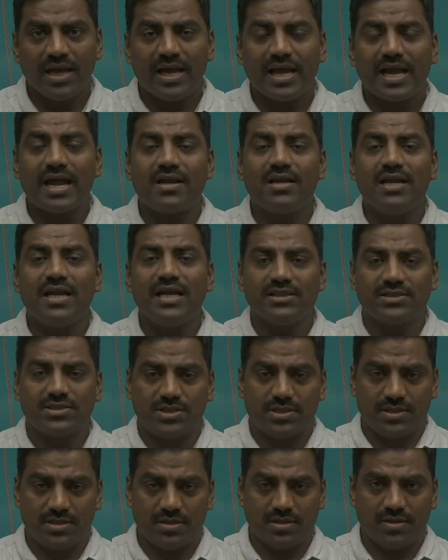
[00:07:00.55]
at
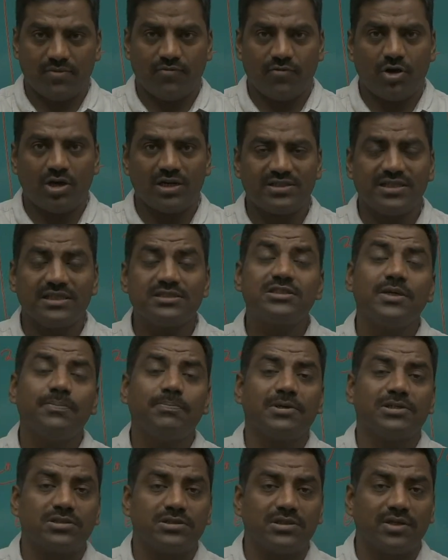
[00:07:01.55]
least for
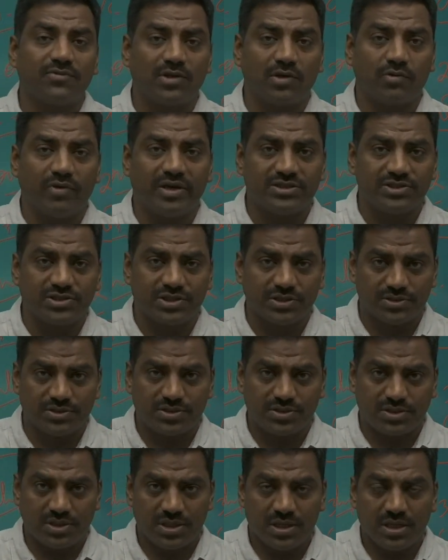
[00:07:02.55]
60% of the
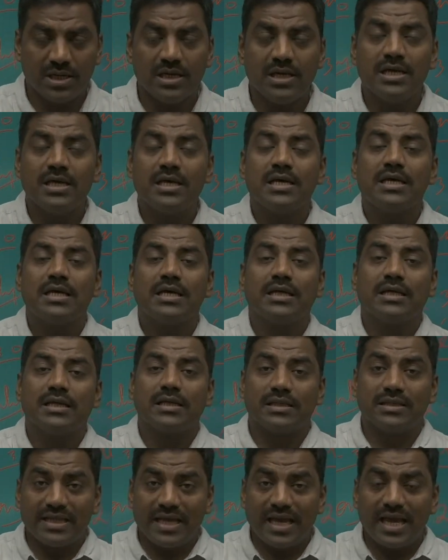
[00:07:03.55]
questions,
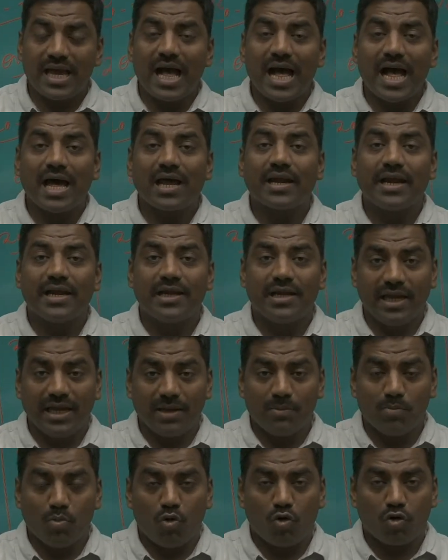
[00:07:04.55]
they are
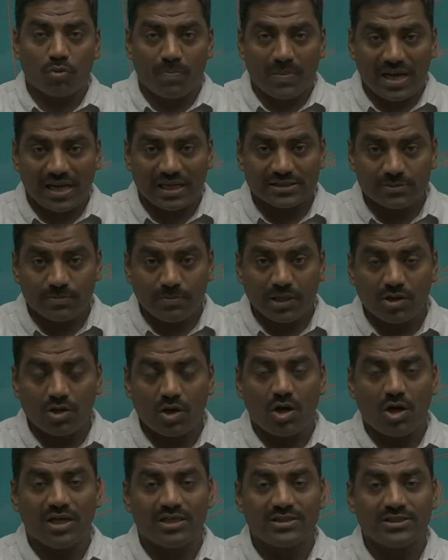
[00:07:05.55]
getting more marks
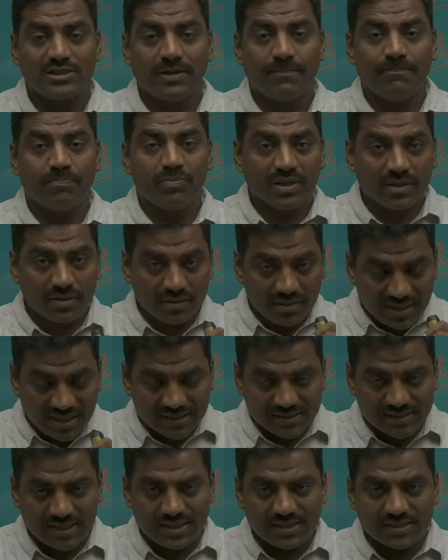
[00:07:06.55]
because
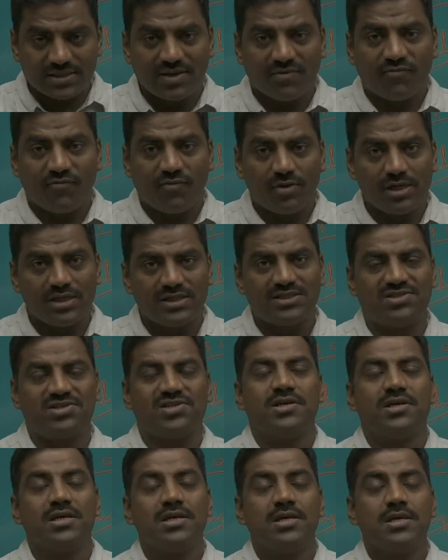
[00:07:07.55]
this is the first
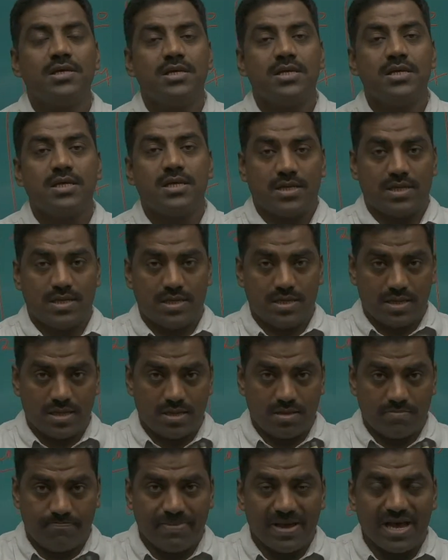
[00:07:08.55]

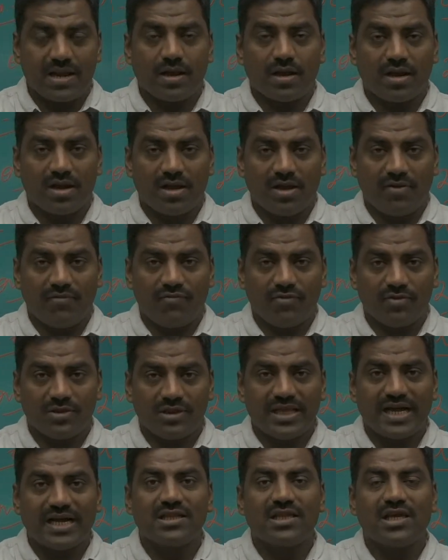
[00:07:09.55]
paragraph
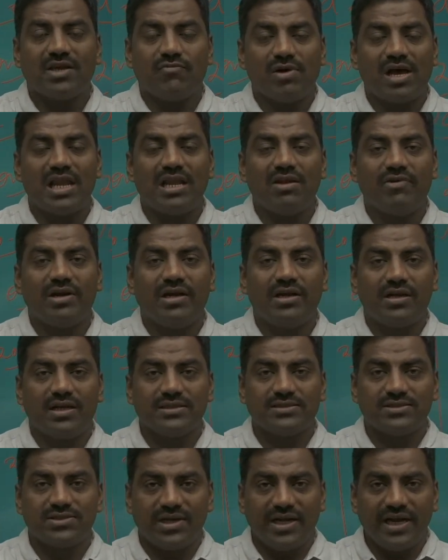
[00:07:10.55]
that the evaluator
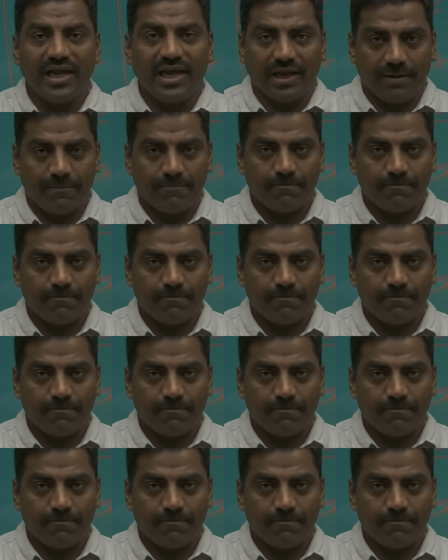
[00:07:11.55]
is reading